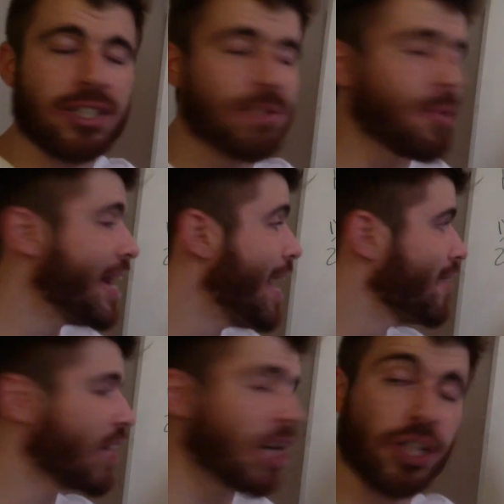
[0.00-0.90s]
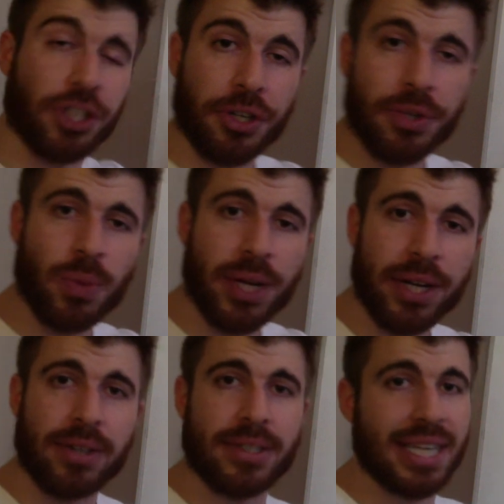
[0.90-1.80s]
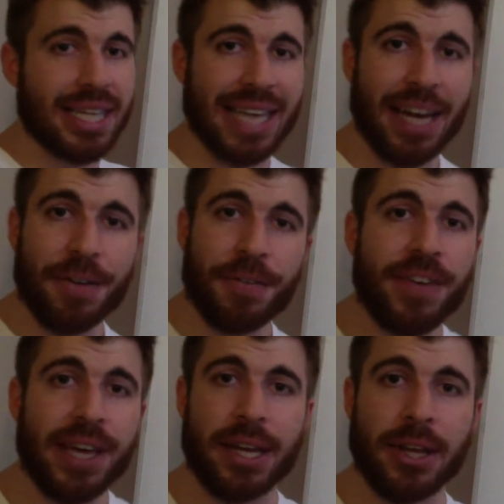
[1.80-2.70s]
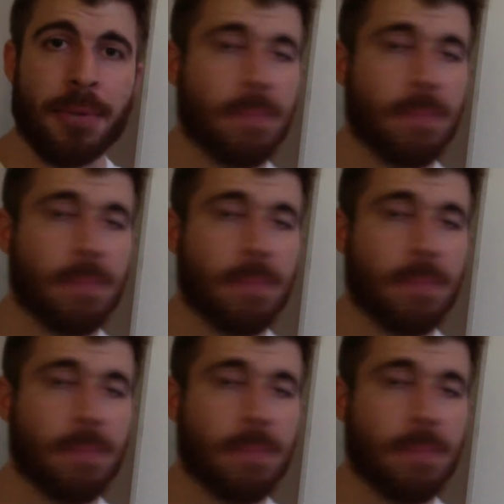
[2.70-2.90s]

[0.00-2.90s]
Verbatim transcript: Despite having a good will to get fit,